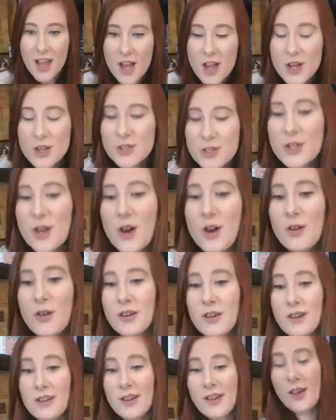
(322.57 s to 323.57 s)
So
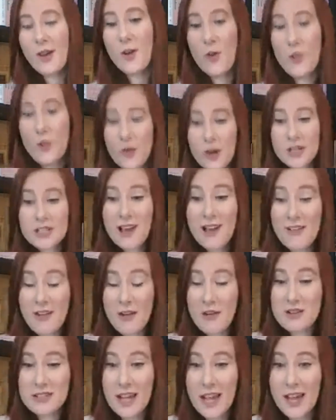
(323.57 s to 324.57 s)
first off, I want
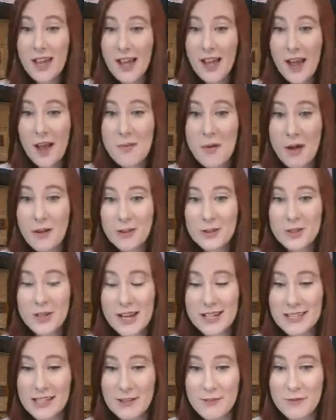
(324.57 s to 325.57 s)
to say I apologize
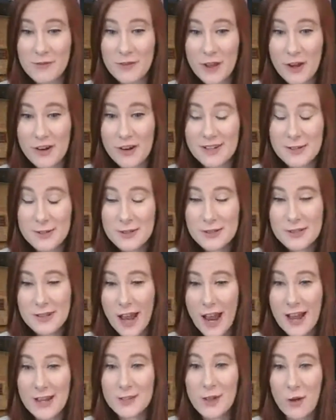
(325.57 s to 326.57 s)
if
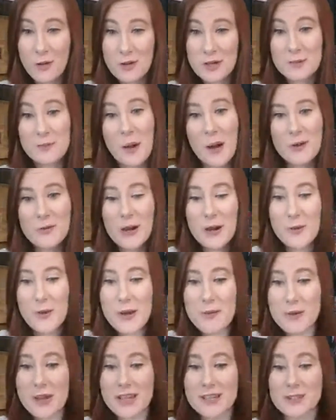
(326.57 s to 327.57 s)
I don't respond right away
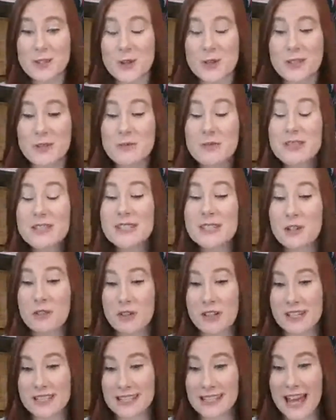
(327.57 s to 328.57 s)
because there's some
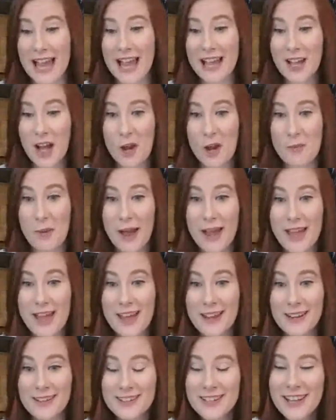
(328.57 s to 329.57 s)
serious lag on my
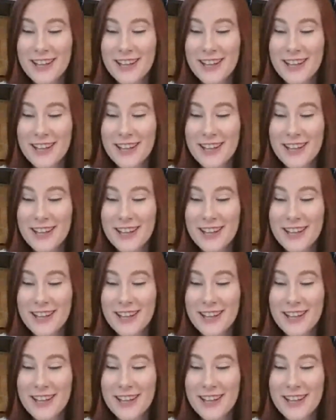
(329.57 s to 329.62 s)
end.